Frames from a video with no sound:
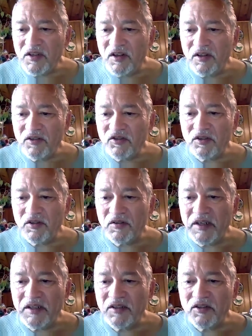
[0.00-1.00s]
culture
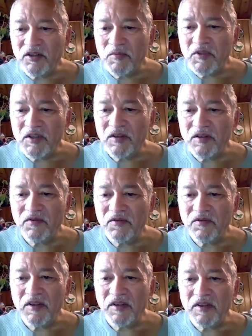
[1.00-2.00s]
in terms of
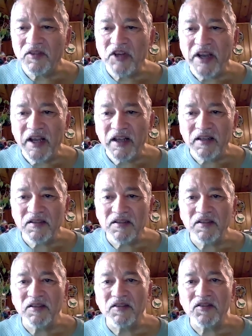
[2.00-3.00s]
uh,
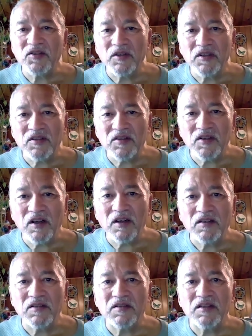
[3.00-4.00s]
chants and historic
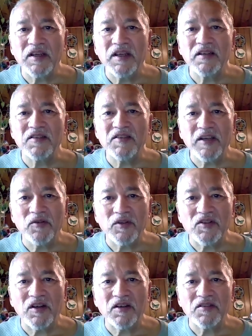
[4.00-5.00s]
songs and sacred
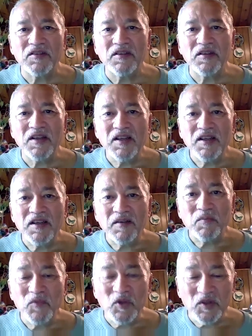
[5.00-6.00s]
songs and
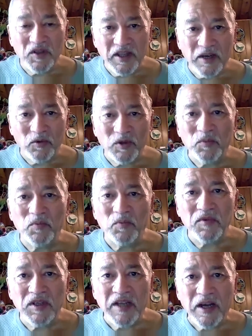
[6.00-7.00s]
music that would
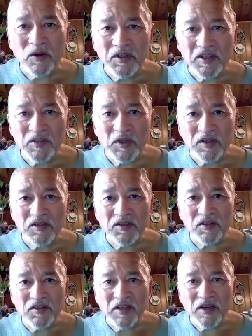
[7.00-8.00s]
nowadays be
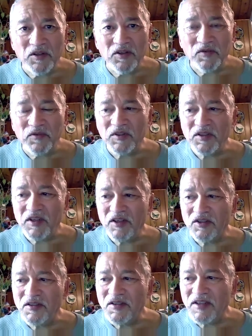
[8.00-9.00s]
considered sacred to First
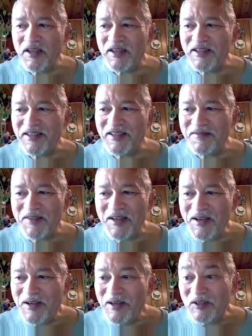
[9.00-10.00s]
Nations. And uh,
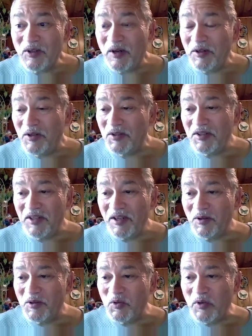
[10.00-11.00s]
so I used to
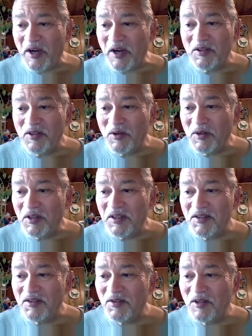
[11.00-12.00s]
take those records out and
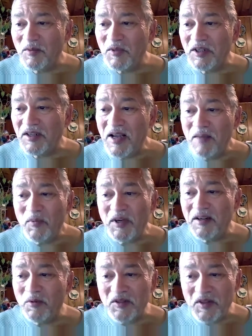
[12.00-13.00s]
listen to them. And but
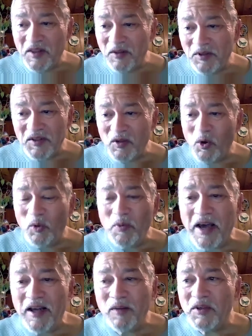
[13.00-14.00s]
it was there was this whole
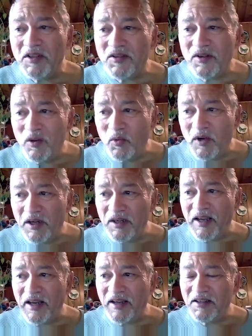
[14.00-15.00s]
panoply. So on the one
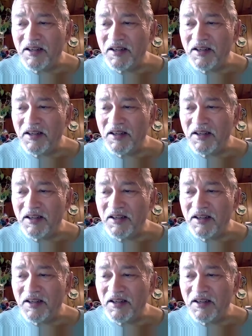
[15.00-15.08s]
hand,